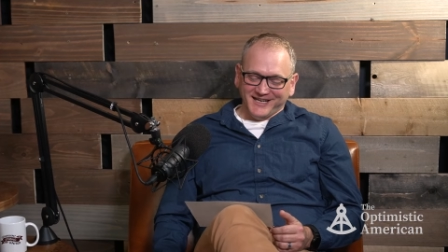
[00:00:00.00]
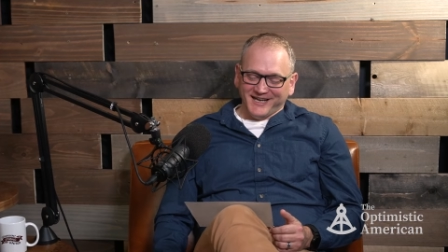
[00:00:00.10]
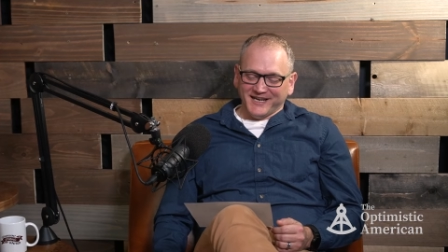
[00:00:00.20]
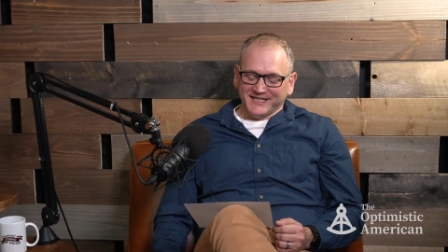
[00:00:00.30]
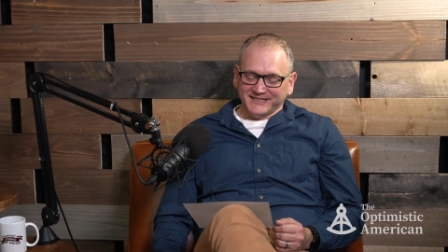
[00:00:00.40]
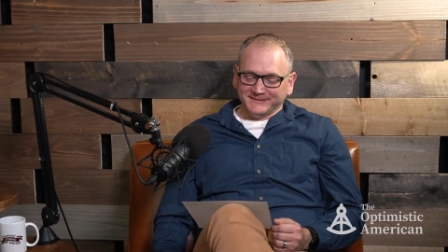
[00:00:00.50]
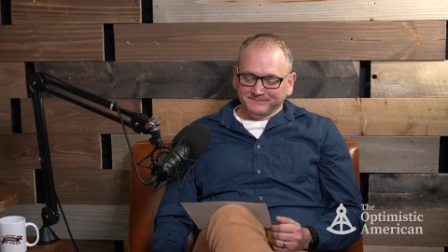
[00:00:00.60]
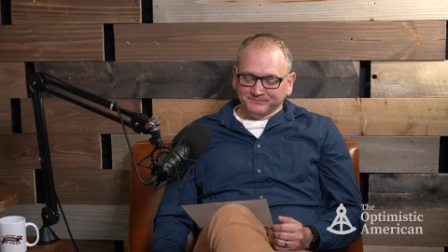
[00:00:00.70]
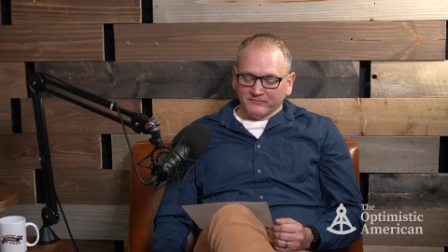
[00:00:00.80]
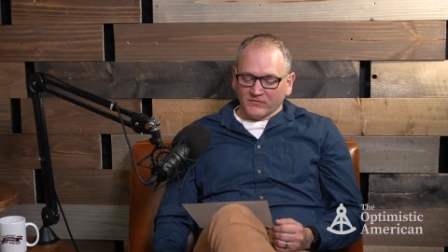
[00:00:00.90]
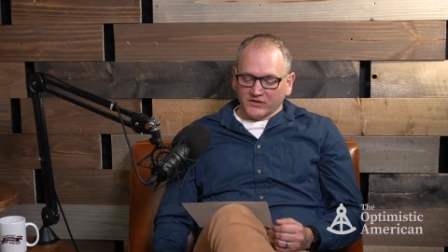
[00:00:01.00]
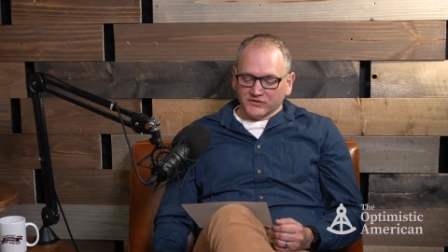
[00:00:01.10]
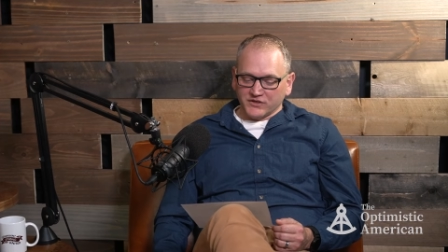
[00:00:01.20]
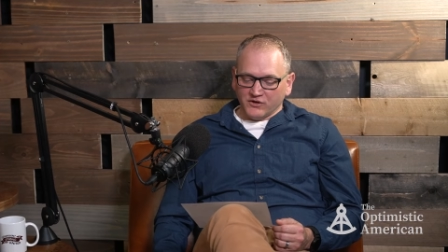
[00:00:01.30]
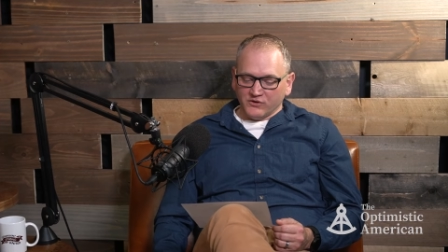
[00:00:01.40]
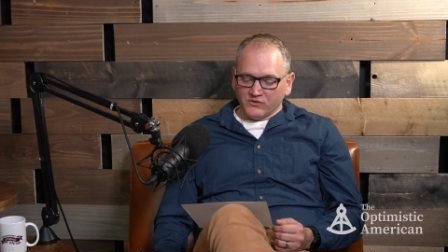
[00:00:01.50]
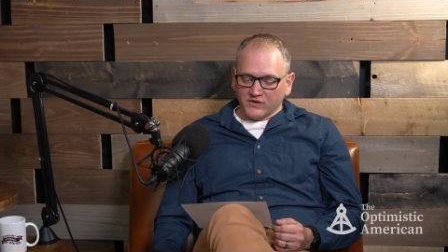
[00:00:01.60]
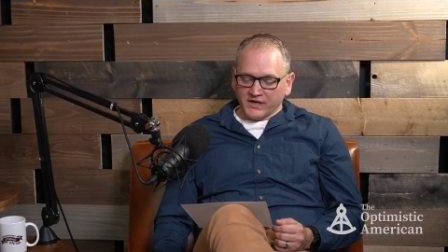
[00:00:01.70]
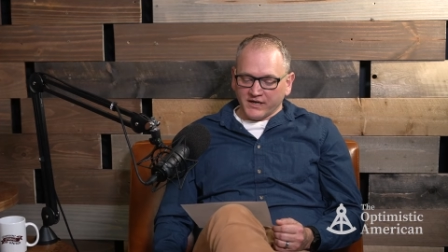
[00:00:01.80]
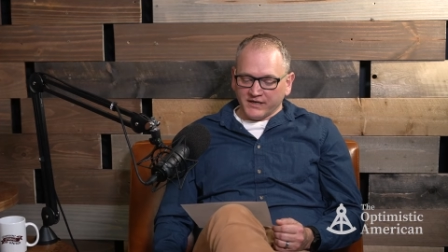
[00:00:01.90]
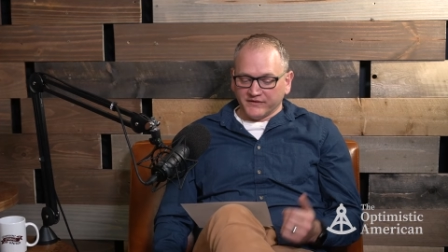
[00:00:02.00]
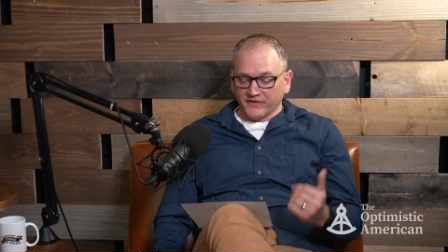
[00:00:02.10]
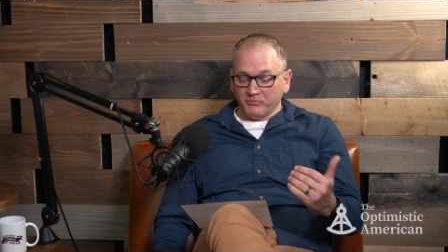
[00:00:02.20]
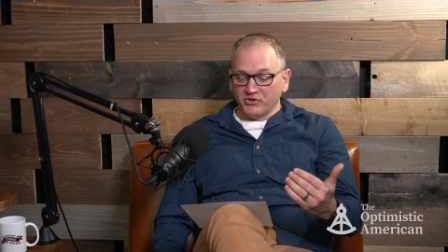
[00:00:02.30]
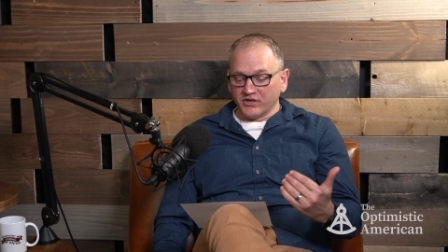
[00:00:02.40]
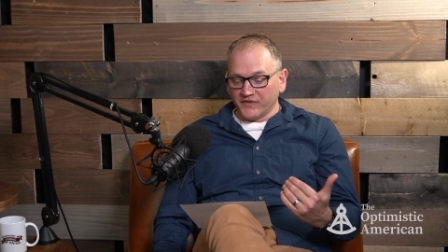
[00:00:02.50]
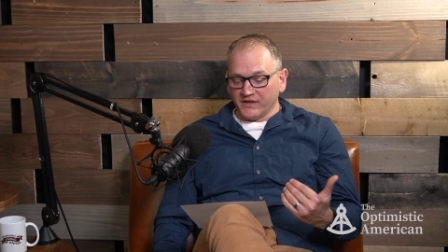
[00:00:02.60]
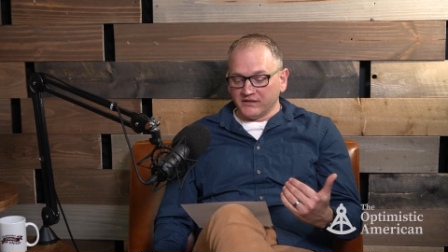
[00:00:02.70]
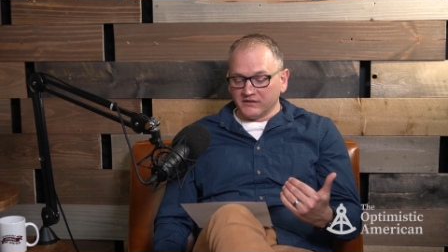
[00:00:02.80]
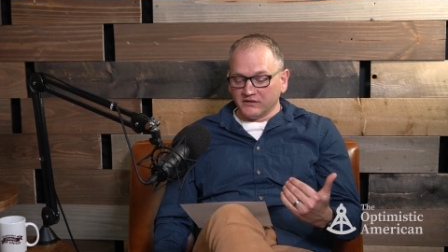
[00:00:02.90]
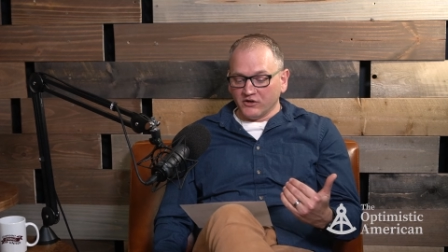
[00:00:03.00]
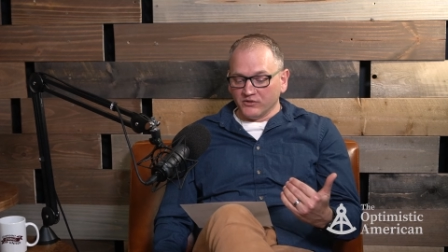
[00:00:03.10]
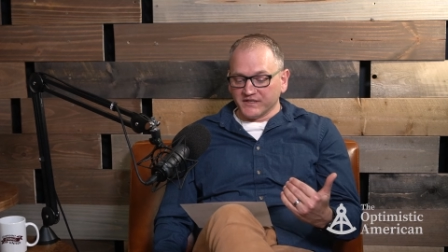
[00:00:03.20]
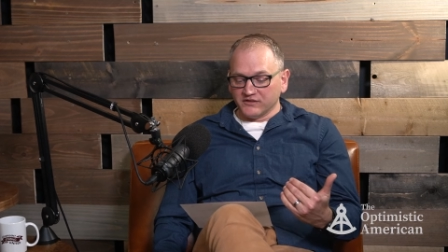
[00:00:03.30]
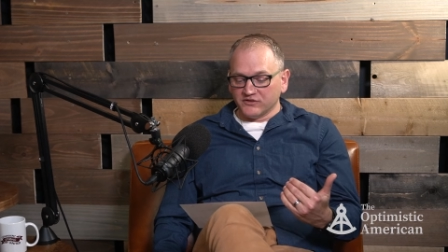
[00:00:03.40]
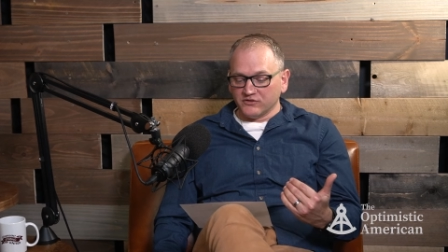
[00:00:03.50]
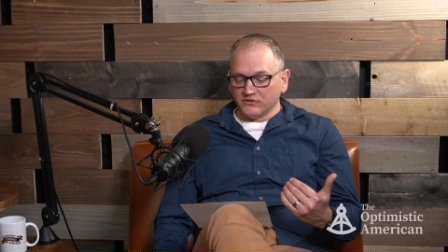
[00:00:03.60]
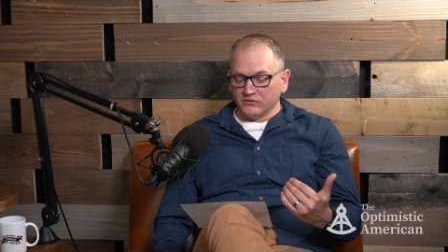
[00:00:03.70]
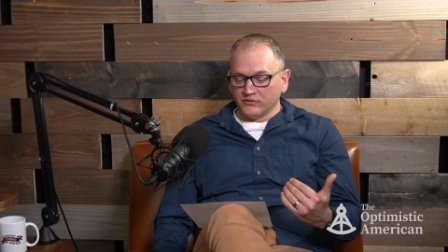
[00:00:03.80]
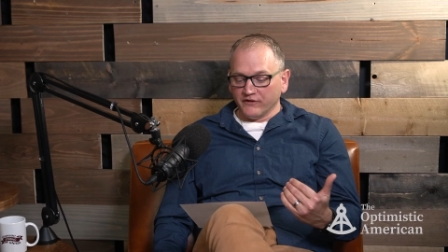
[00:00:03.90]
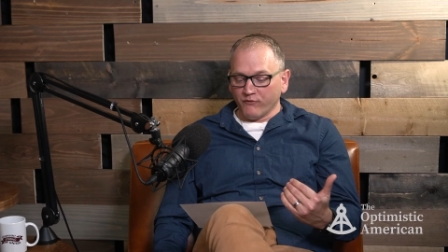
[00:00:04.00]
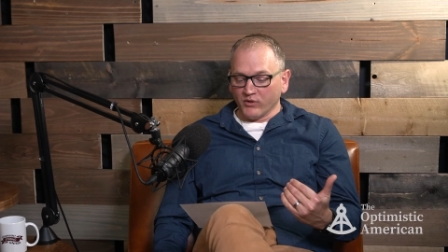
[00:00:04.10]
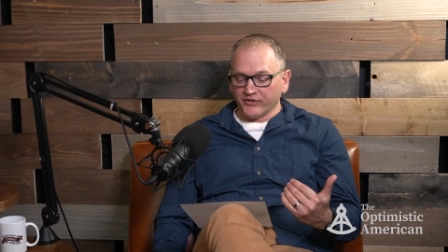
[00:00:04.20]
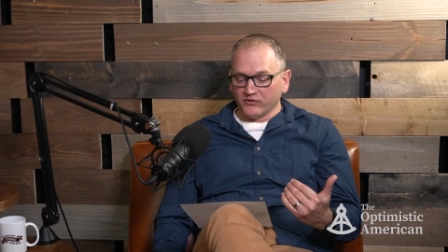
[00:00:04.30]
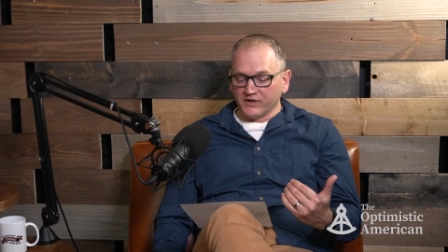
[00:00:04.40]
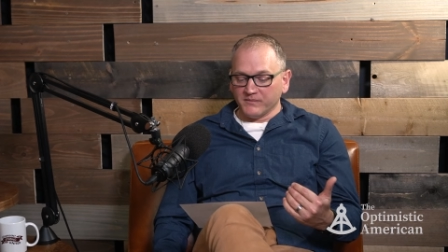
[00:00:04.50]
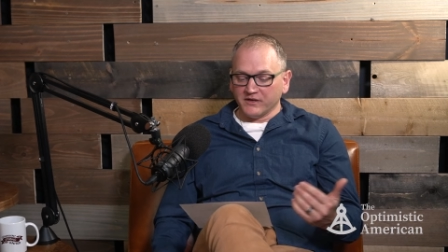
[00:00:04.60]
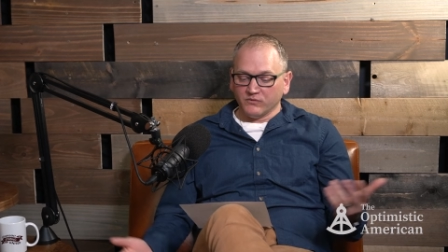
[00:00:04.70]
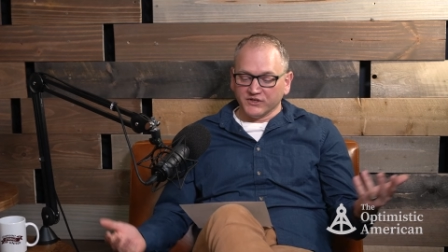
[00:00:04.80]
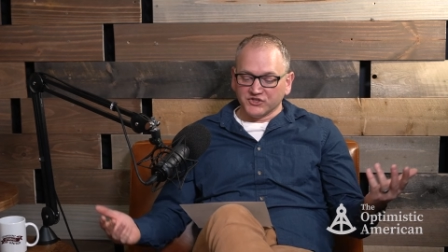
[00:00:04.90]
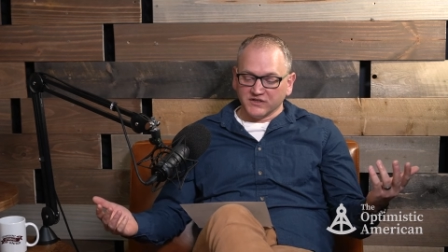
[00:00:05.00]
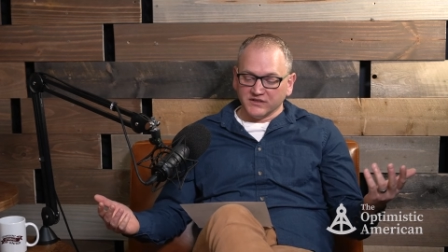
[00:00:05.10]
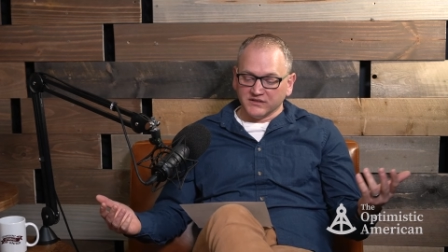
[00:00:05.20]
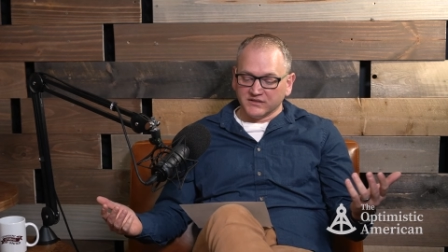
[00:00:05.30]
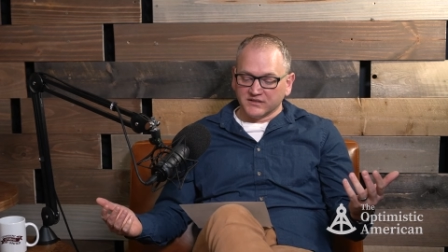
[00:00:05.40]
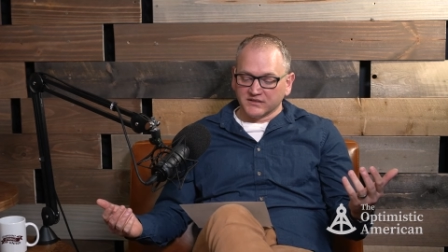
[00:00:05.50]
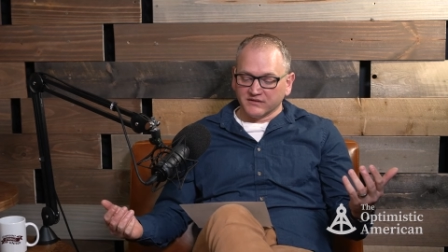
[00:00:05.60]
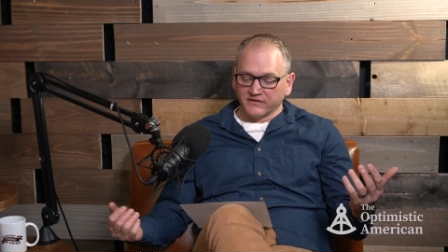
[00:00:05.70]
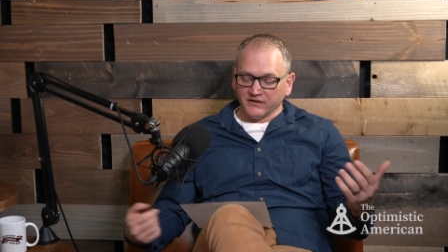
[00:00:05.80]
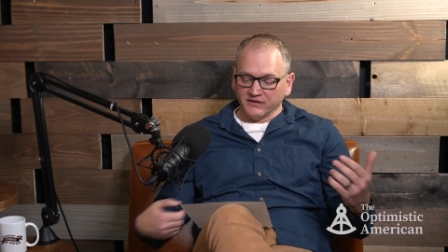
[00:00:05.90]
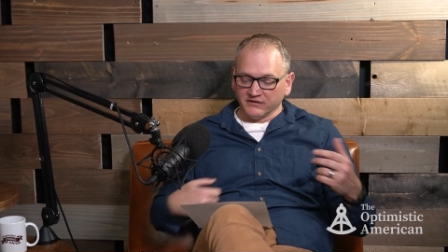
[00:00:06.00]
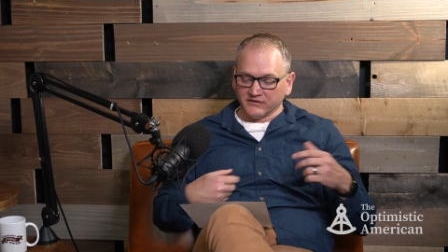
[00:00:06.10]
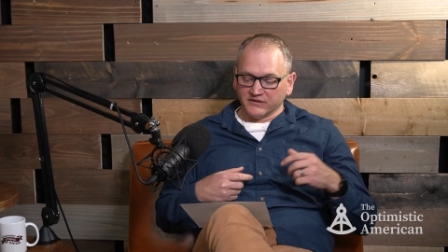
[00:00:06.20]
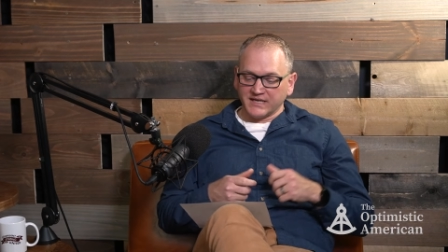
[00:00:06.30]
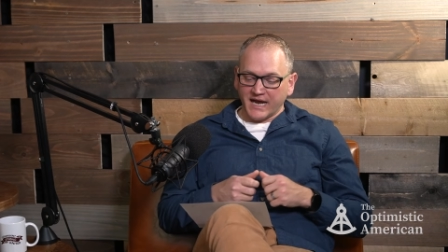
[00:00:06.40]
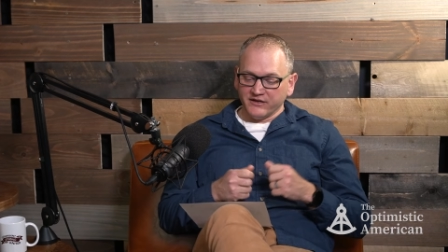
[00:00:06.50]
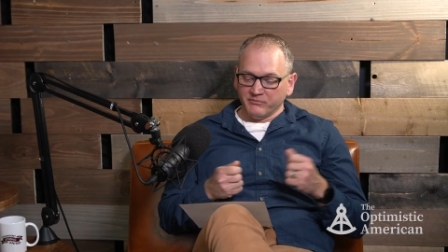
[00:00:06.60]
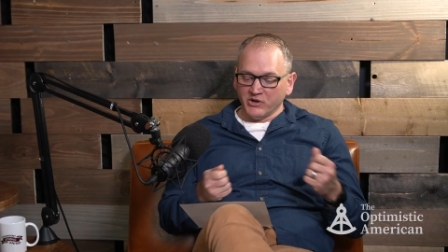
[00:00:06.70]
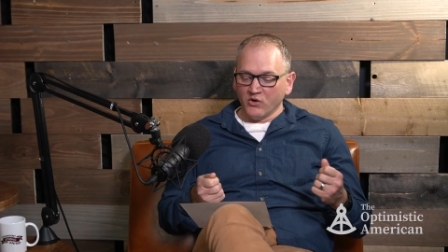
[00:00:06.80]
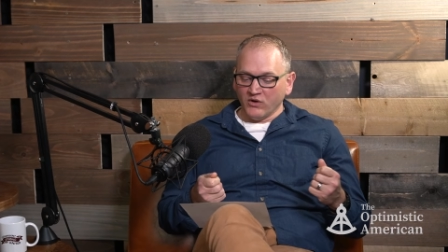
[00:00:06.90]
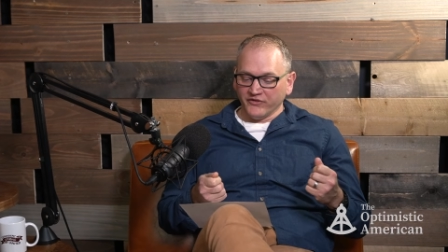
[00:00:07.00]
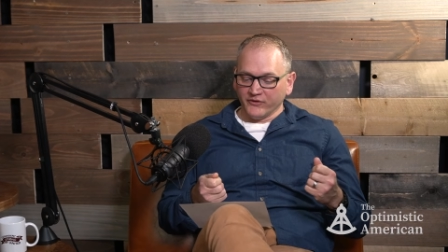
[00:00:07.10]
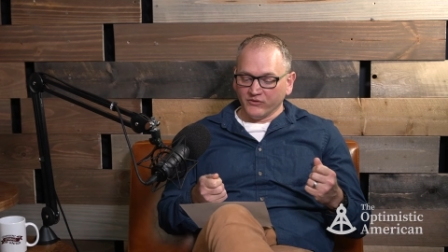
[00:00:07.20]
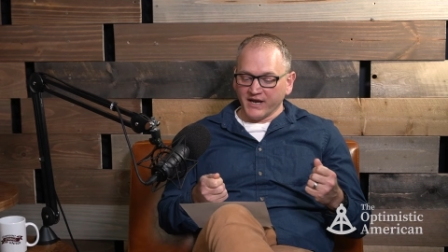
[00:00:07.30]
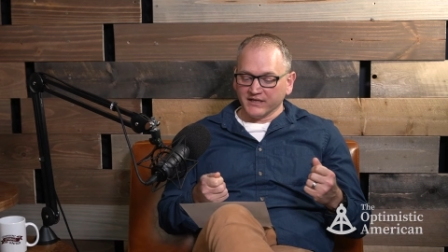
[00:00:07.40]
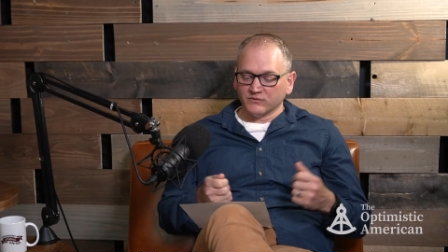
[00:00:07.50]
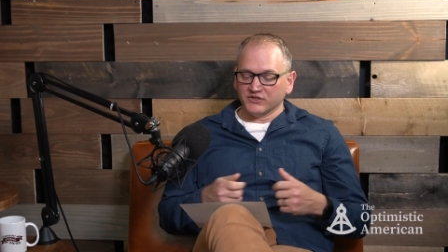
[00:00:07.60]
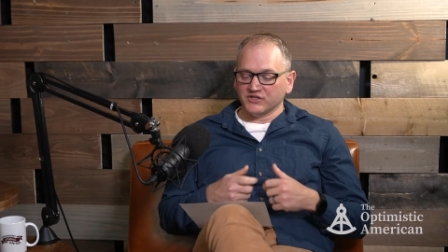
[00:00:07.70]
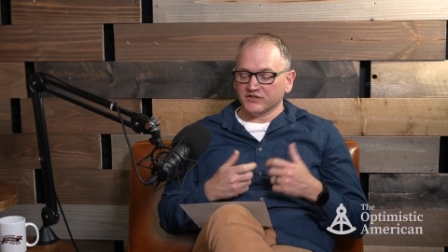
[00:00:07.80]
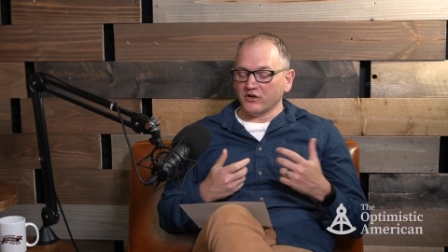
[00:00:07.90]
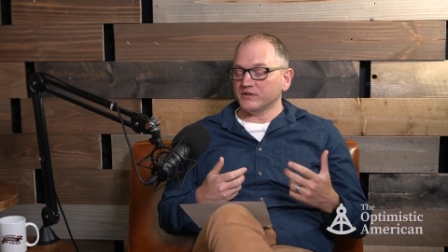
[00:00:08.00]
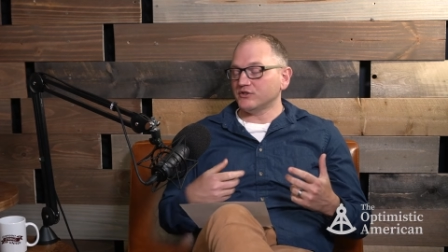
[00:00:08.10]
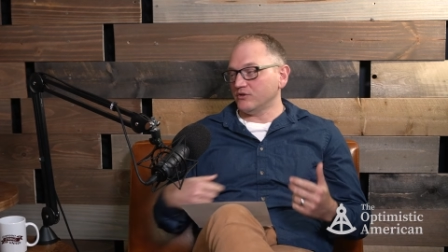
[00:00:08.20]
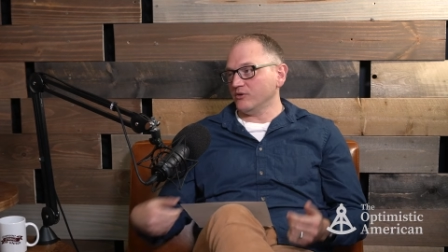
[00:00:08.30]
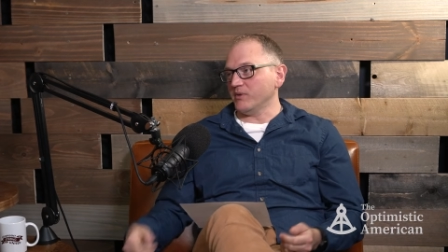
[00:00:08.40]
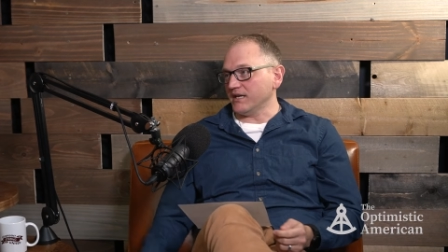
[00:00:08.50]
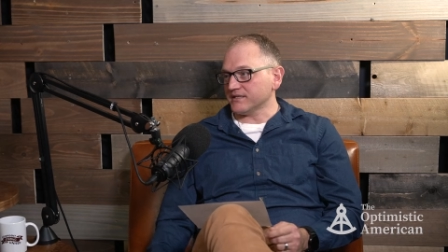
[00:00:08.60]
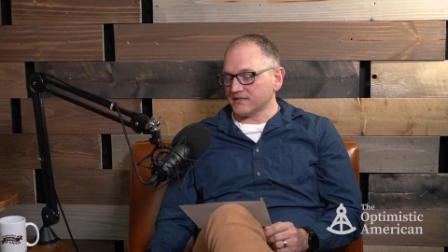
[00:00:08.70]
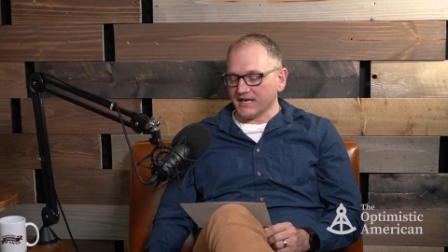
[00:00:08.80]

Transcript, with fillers: um, so uh, the book then goes into the fourth agreement, which is the tie a bow on the rest, which is always do your best.